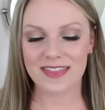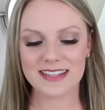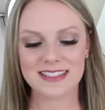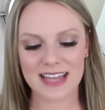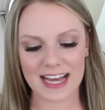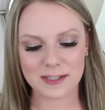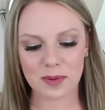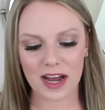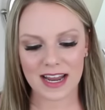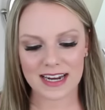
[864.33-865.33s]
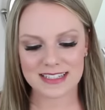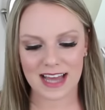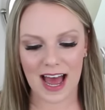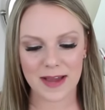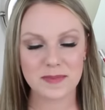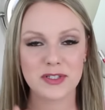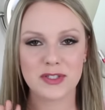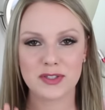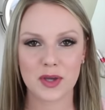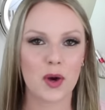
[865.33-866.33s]
This last product, I'm
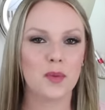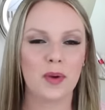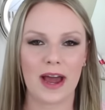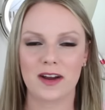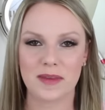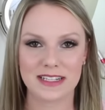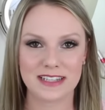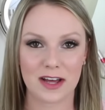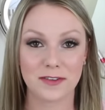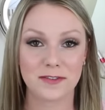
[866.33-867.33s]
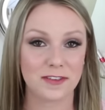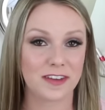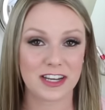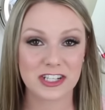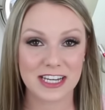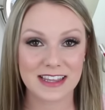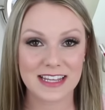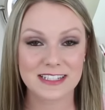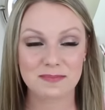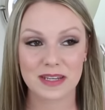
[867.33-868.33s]
so proud of myself for finishing
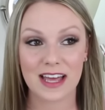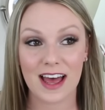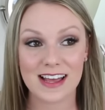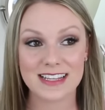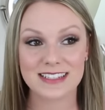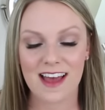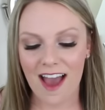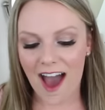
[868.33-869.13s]
this because